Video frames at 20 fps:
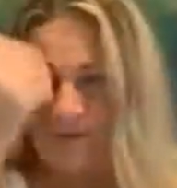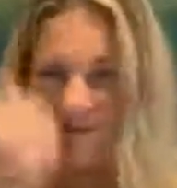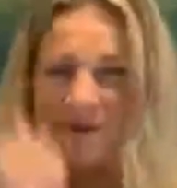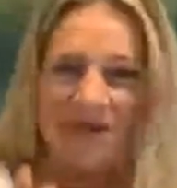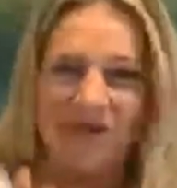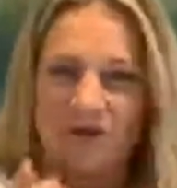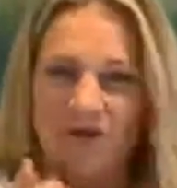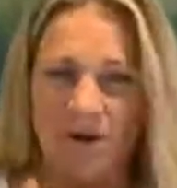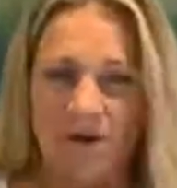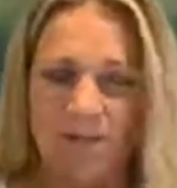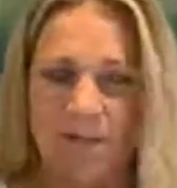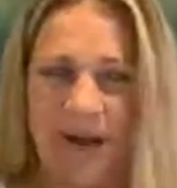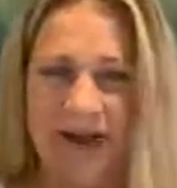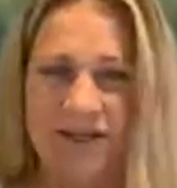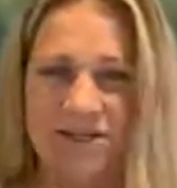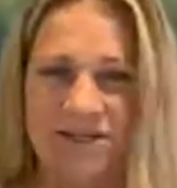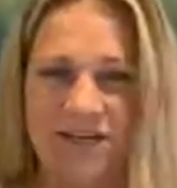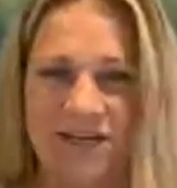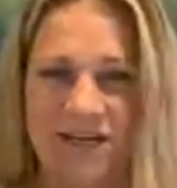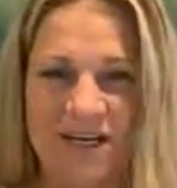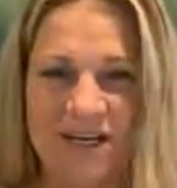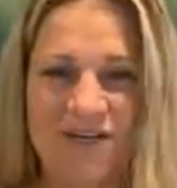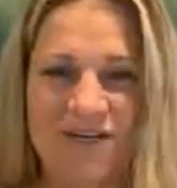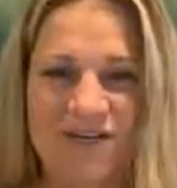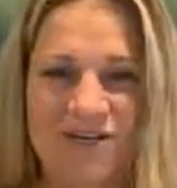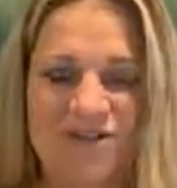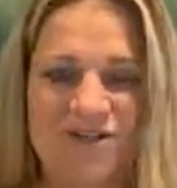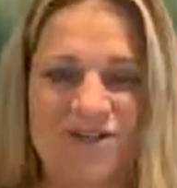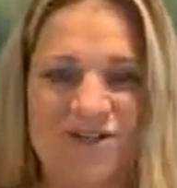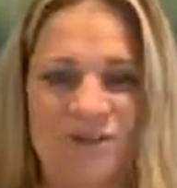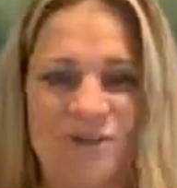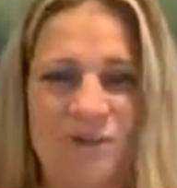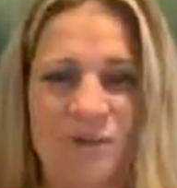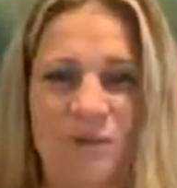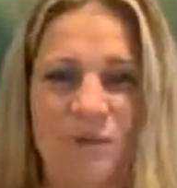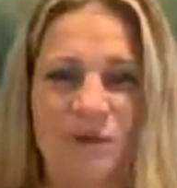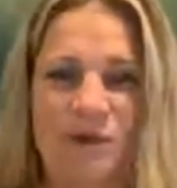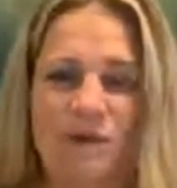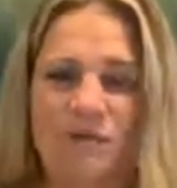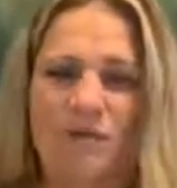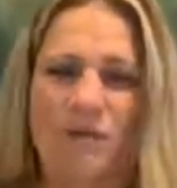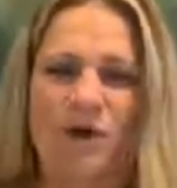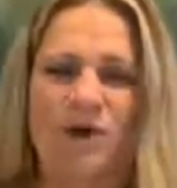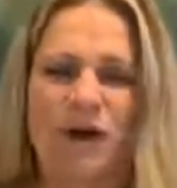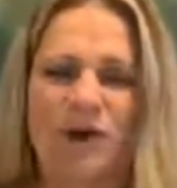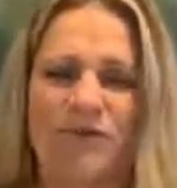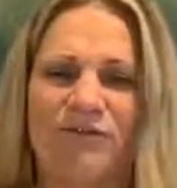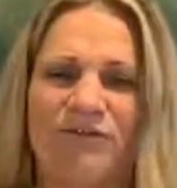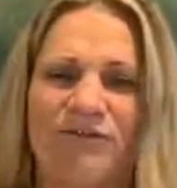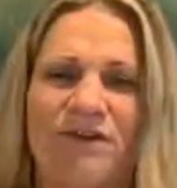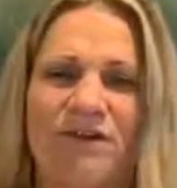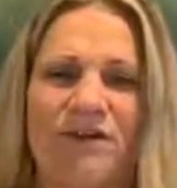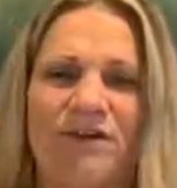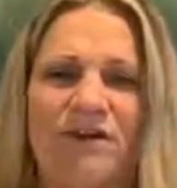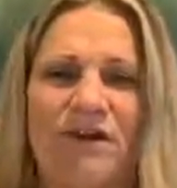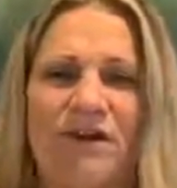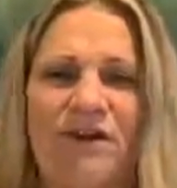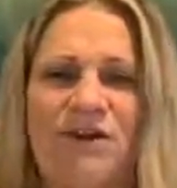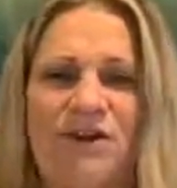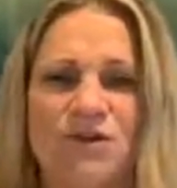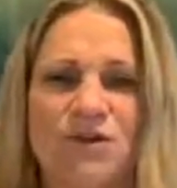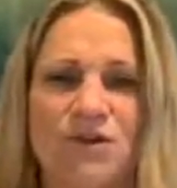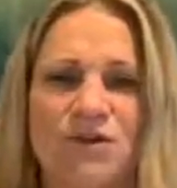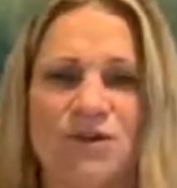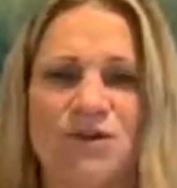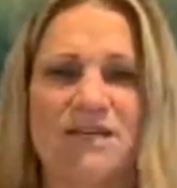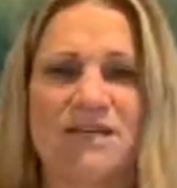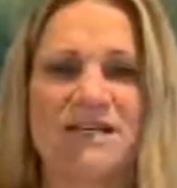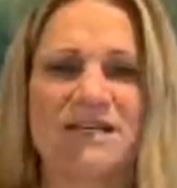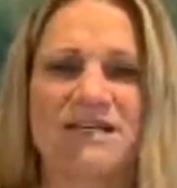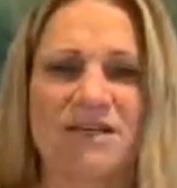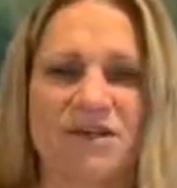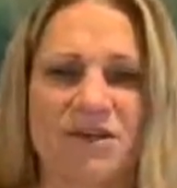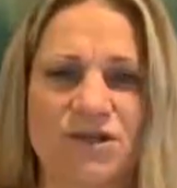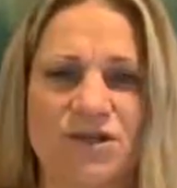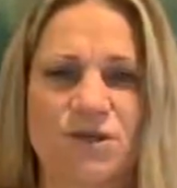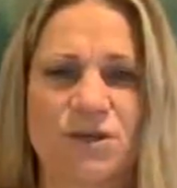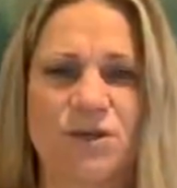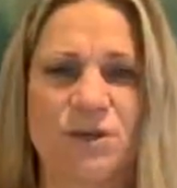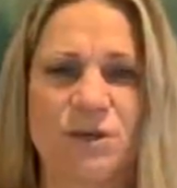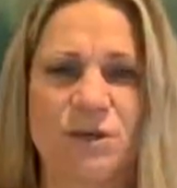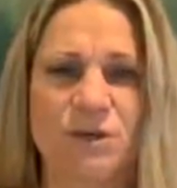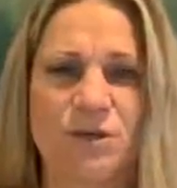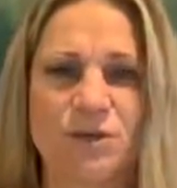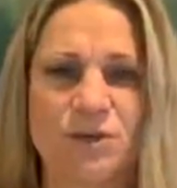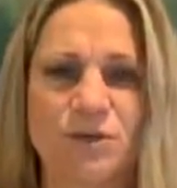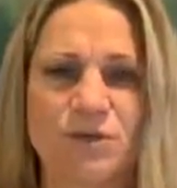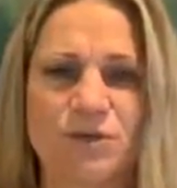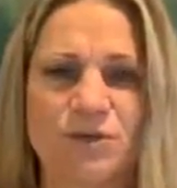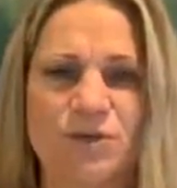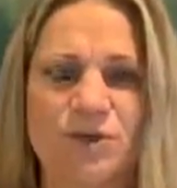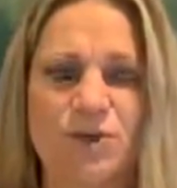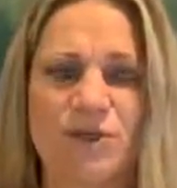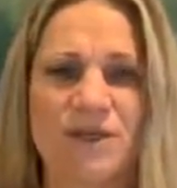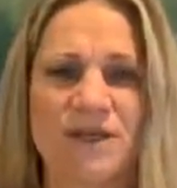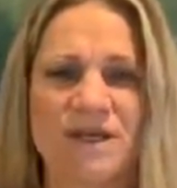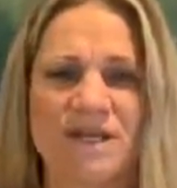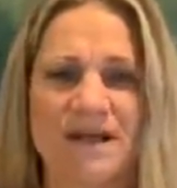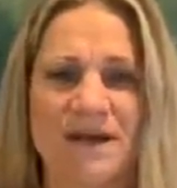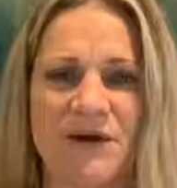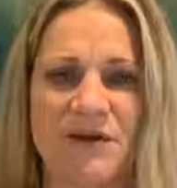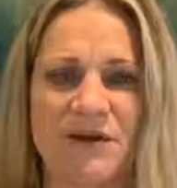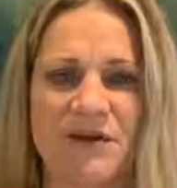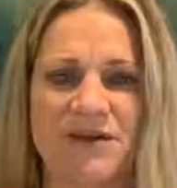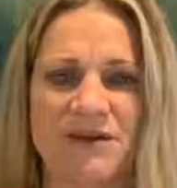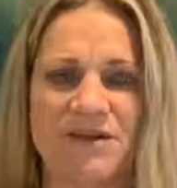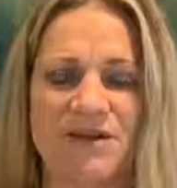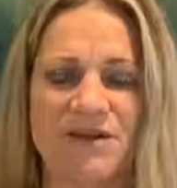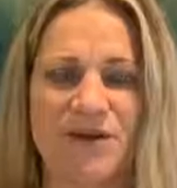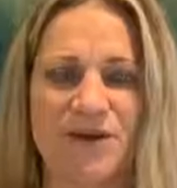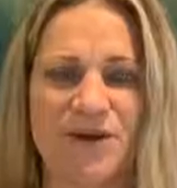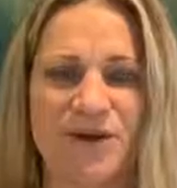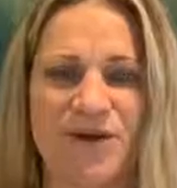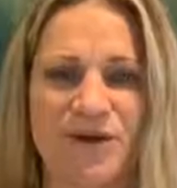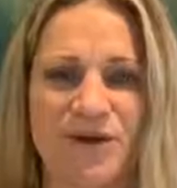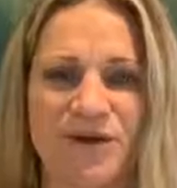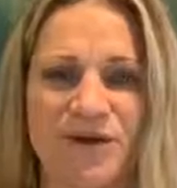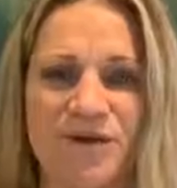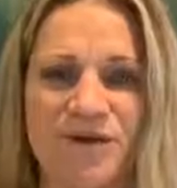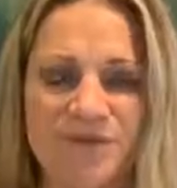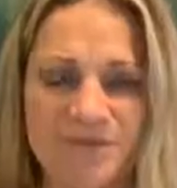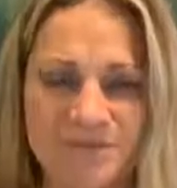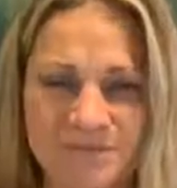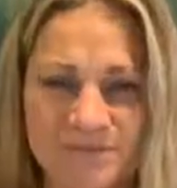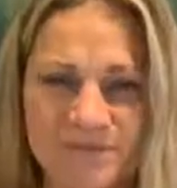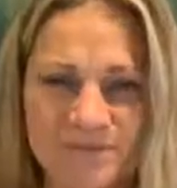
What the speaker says: to send our imagination to when our feet are like the trees and the tree roots going down into the earth.